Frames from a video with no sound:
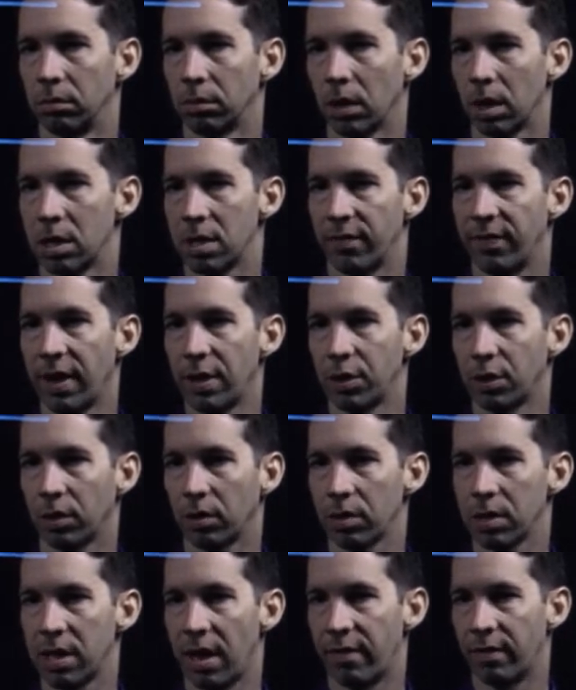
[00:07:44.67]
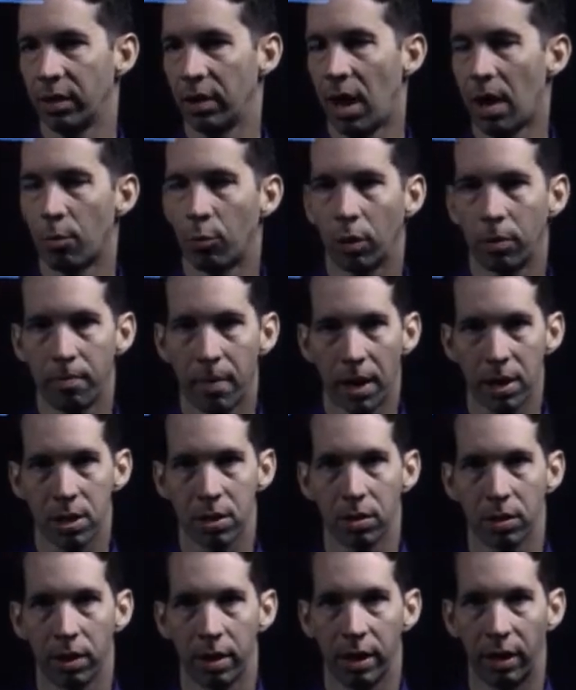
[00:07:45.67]
Because the ventricles have a lot more
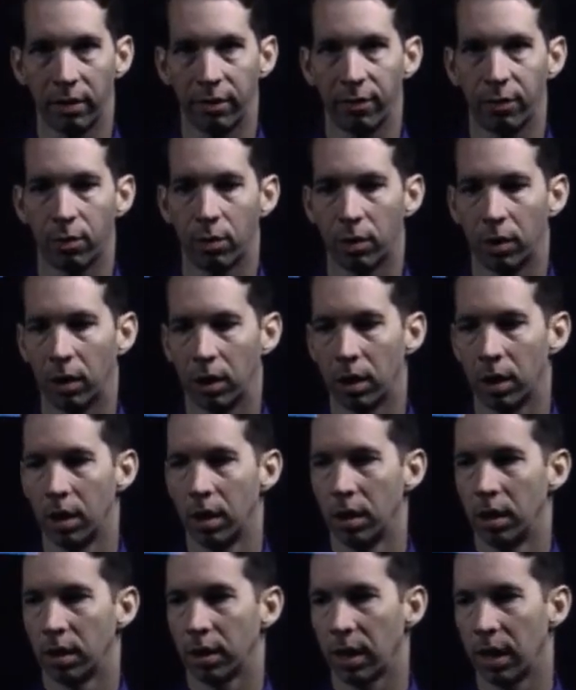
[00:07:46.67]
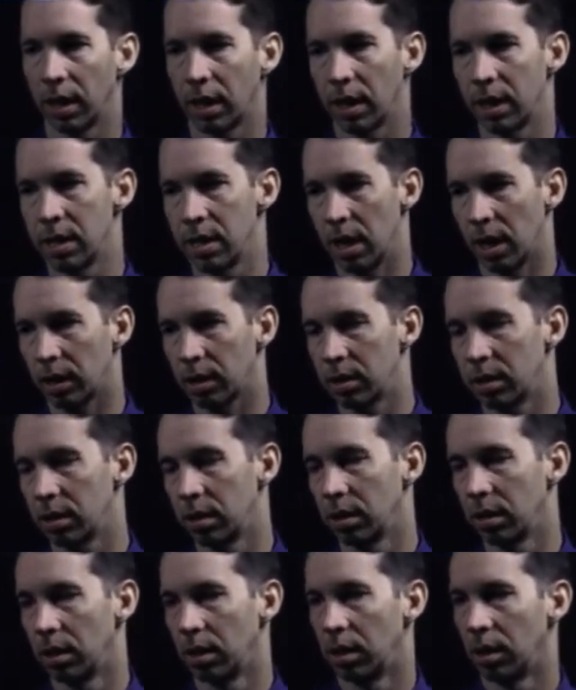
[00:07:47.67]
muscle and therefore can
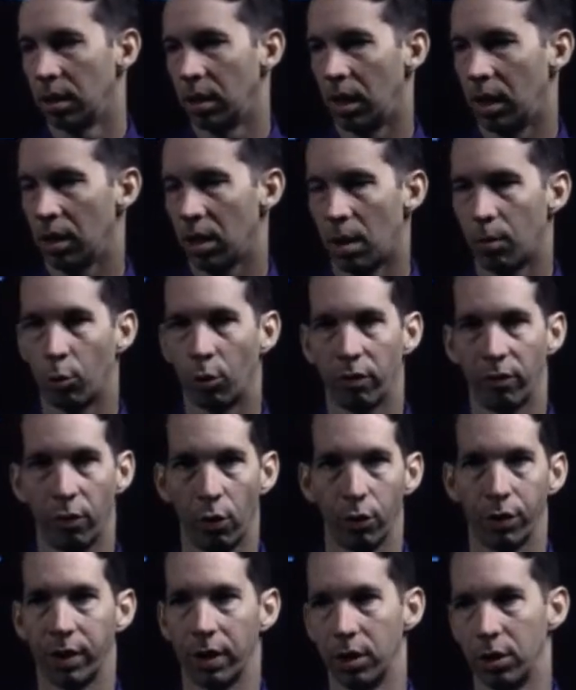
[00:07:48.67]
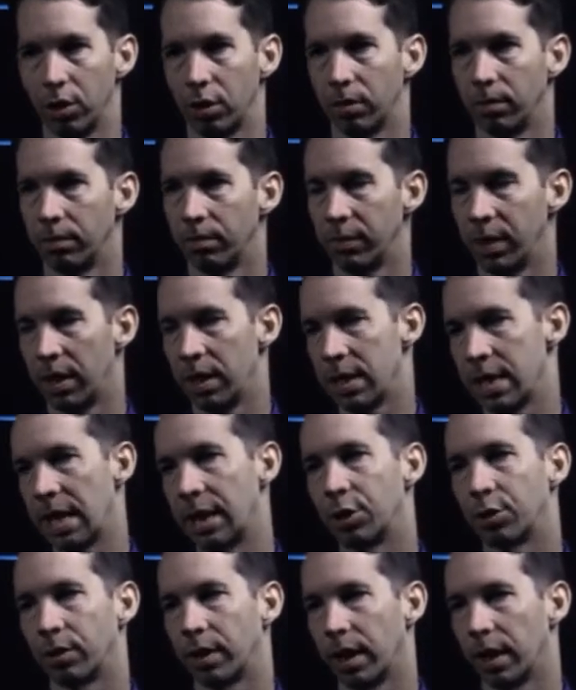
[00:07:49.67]
conduct a lot more voltage than
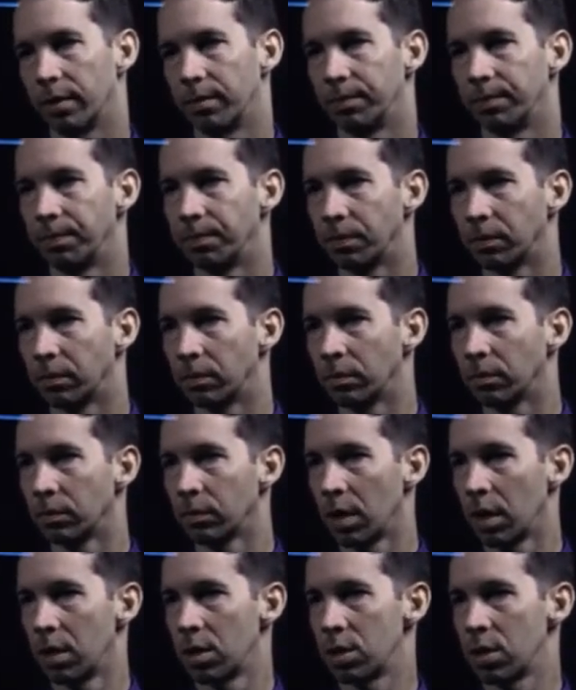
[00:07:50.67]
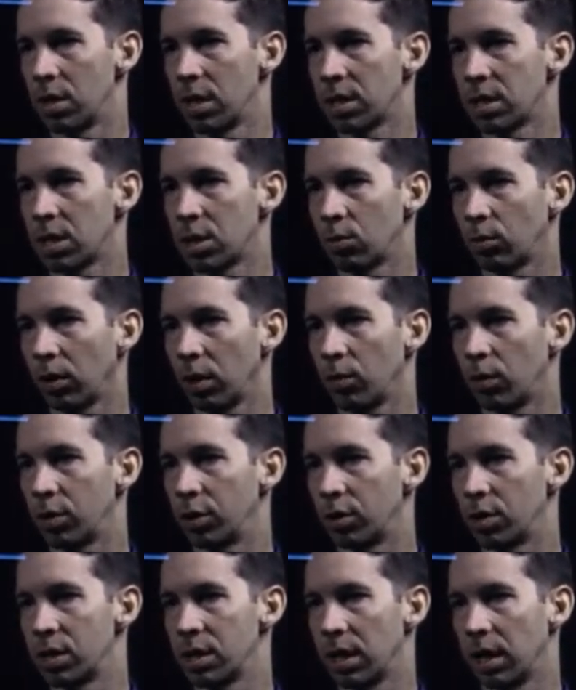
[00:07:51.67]
the atria. So this is really
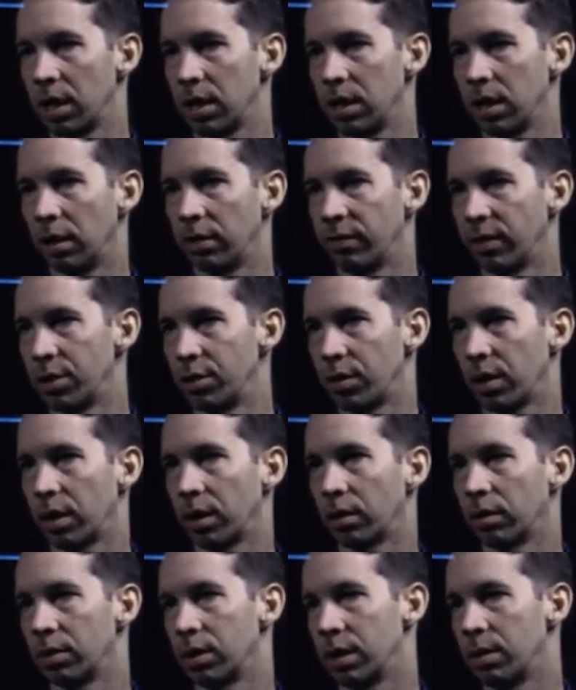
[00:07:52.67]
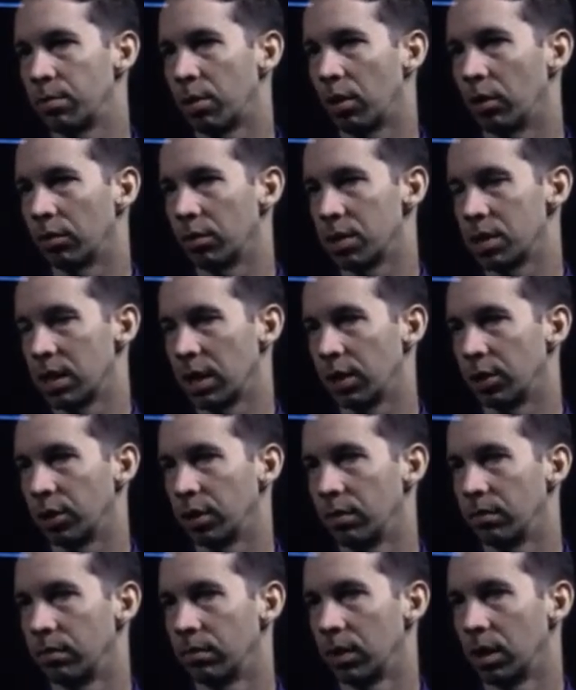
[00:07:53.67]
what you're seeing here, ventricular
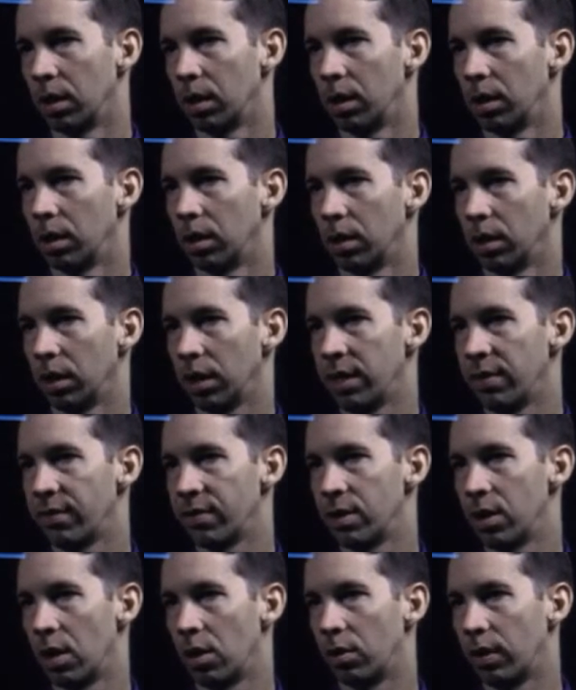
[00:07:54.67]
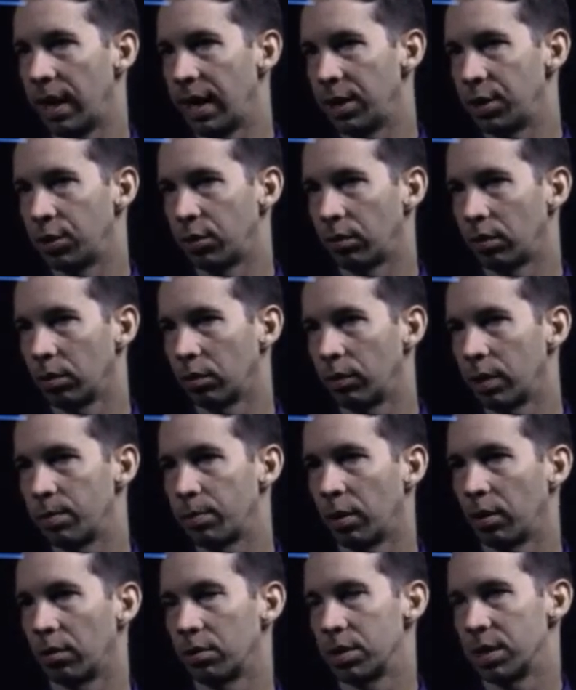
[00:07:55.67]
depolarization, even though atrial
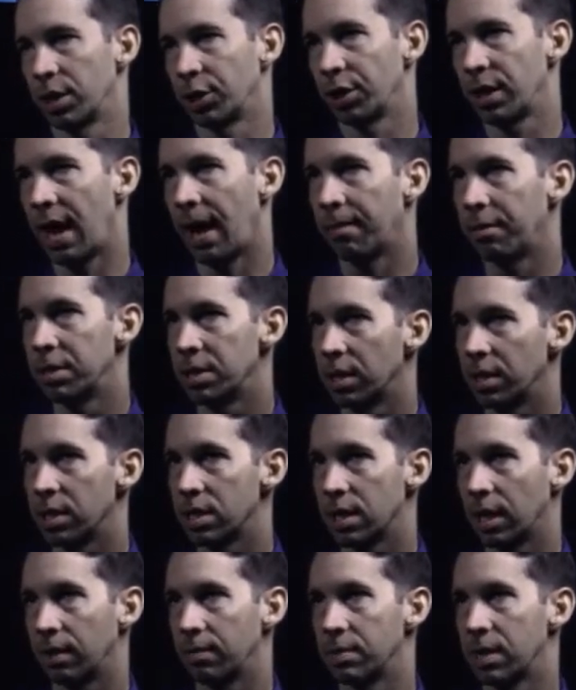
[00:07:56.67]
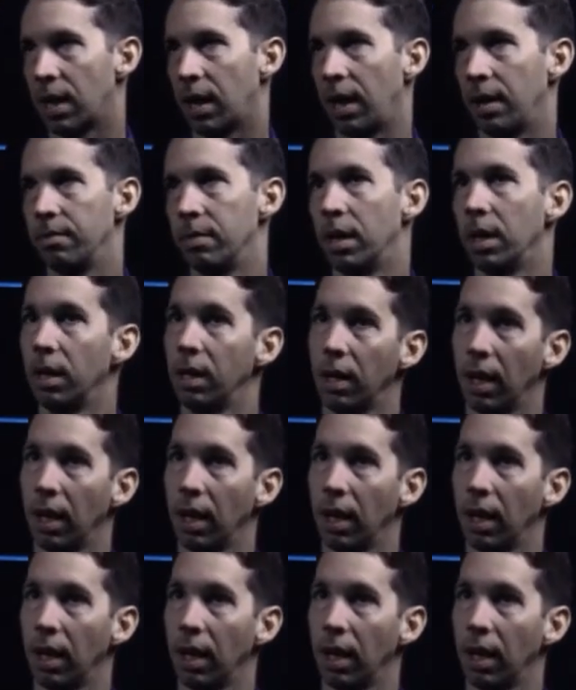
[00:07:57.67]
repolarization happens at the same time.